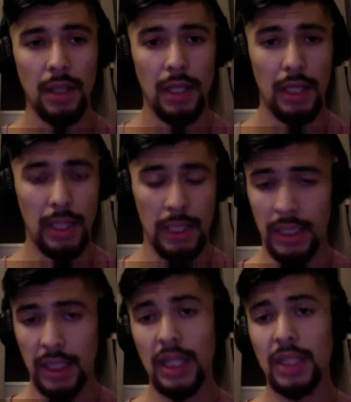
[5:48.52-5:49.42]
And I
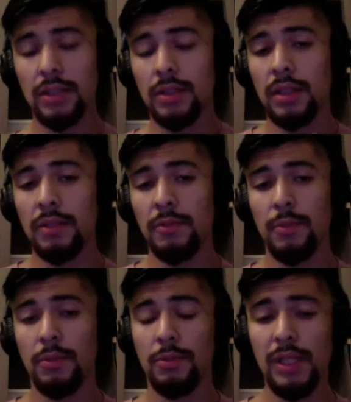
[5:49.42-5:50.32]
got a
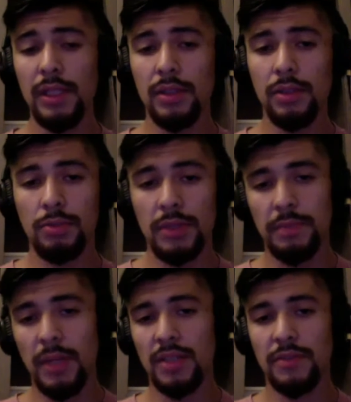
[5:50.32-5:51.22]
really good
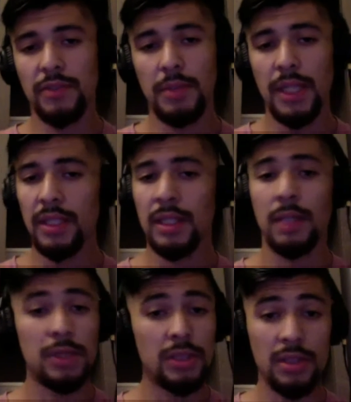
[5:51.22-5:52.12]
response from that, and I
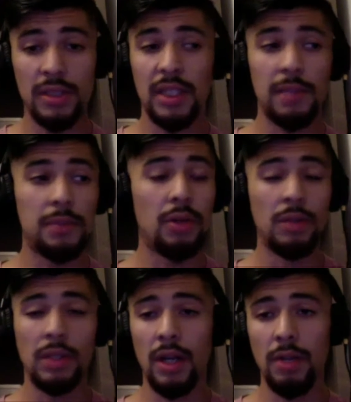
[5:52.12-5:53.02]
was just keep
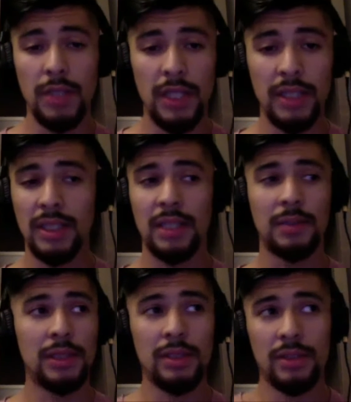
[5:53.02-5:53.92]
going on with it, and I
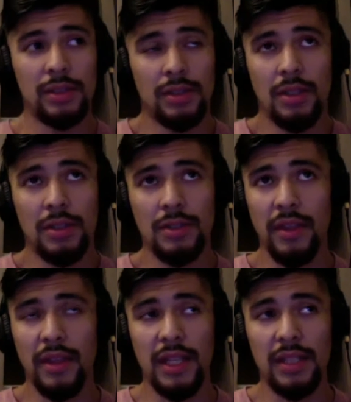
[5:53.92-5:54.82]
just started to
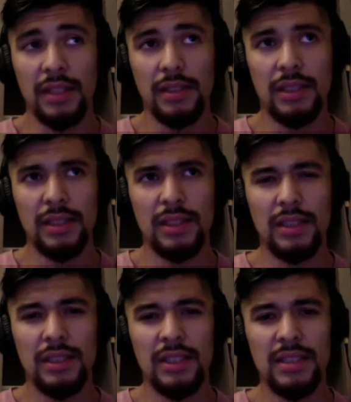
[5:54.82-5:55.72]
think,
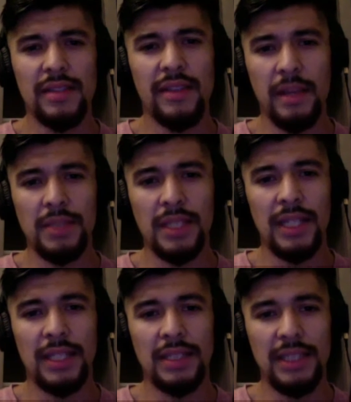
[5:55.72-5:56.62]
this is something
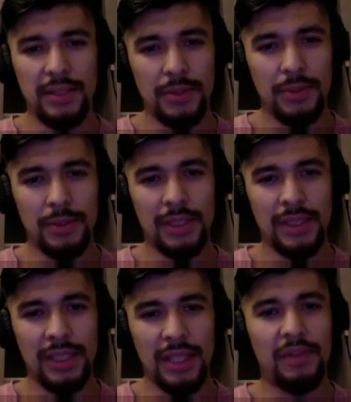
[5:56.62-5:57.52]
I need
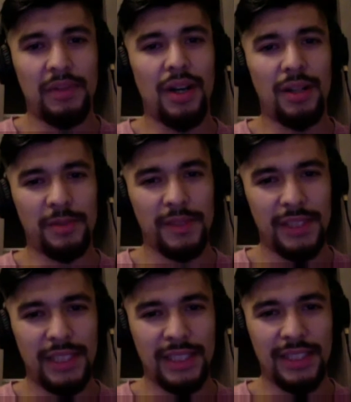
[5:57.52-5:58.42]
to evolve
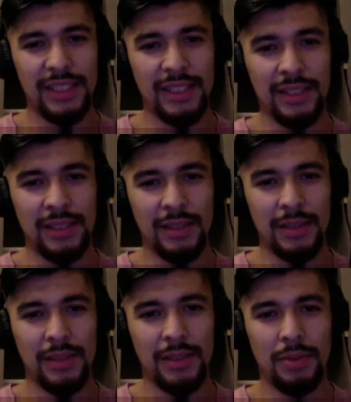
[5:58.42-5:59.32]
and
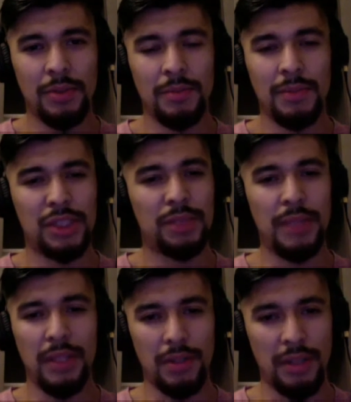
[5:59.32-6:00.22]
do much
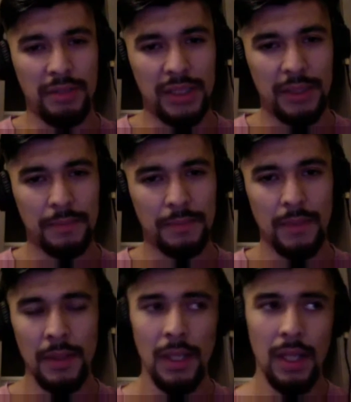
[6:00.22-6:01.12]
bigger of it.
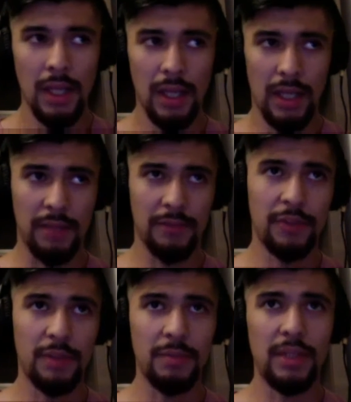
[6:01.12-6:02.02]
And
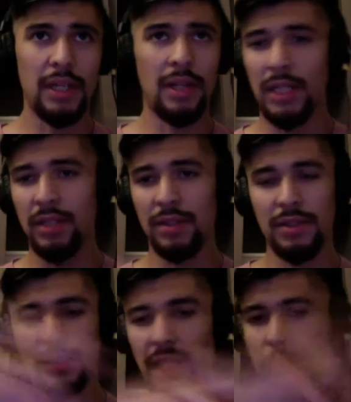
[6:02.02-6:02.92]
from there, I
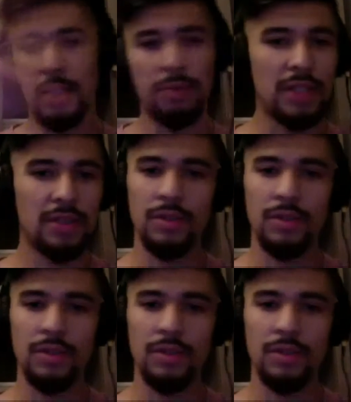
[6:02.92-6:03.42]
just came across to